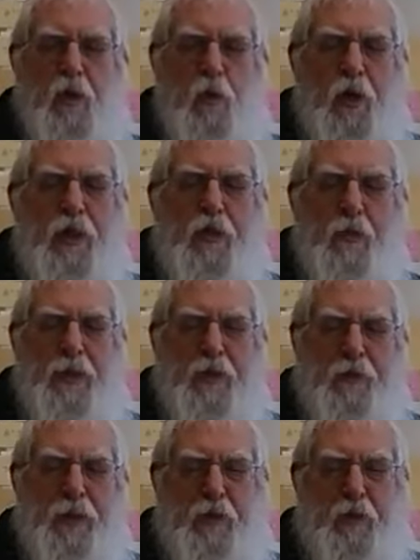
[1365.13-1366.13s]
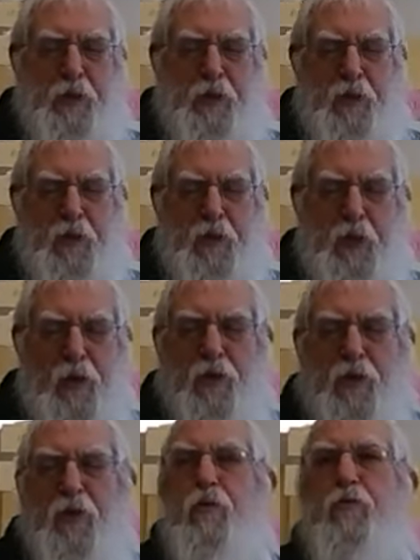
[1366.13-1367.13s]
What is it about the Beis Hamikdash? On
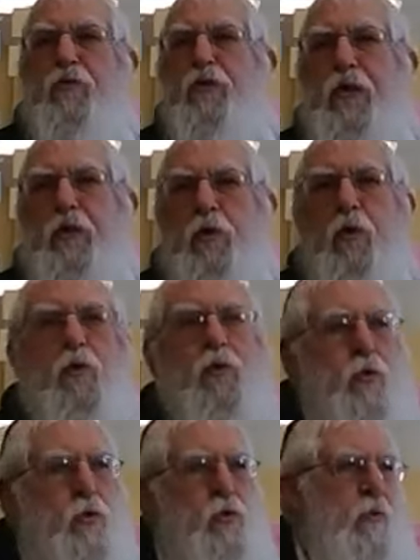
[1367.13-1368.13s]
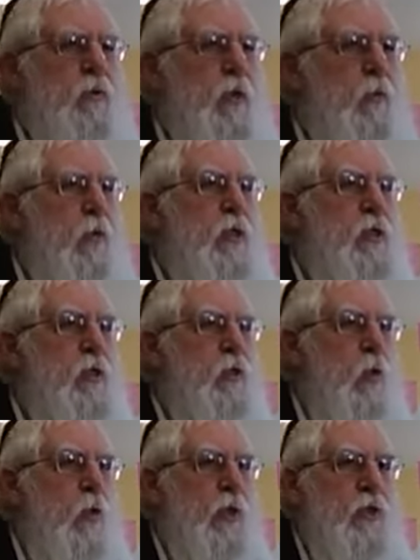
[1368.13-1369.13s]
the surface, that's also something that raises
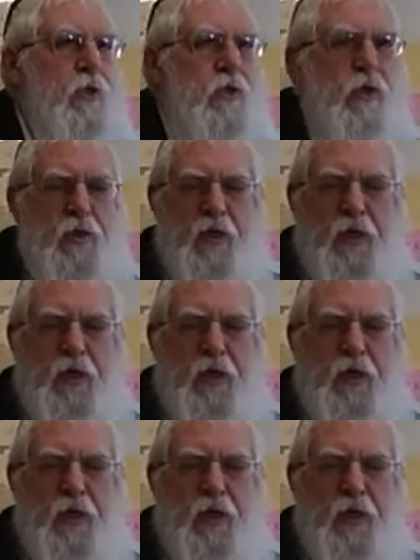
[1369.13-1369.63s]
a question.